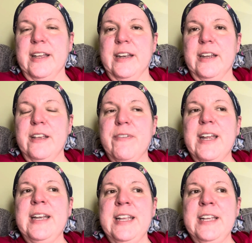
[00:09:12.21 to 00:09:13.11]
And if
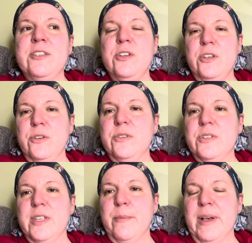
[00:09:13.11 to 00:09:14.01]
I need to use
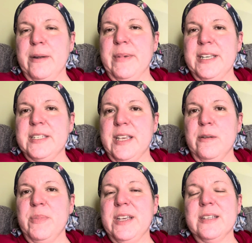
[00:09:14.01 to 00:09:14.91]
them on my
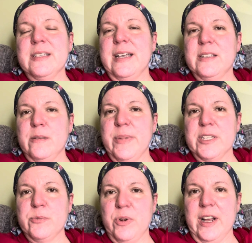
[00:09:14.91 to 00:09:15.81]
skin because that's the
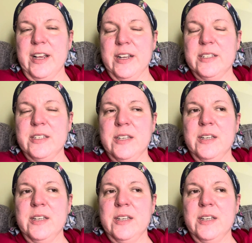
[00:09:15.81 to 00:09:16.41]
best product